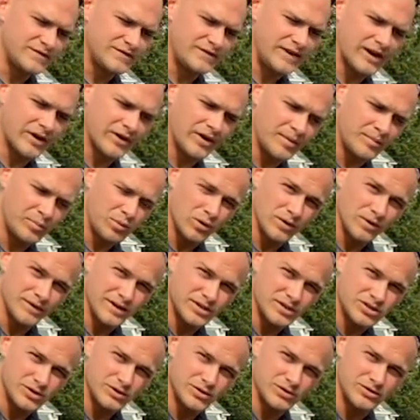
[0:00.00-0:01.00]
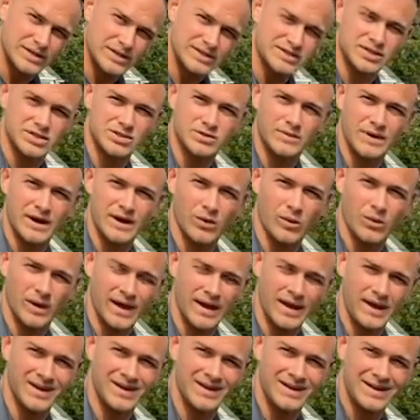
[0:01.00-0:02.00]
very important that you address this right
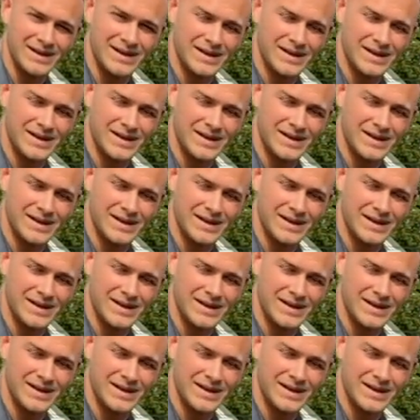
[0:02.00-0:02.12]
away,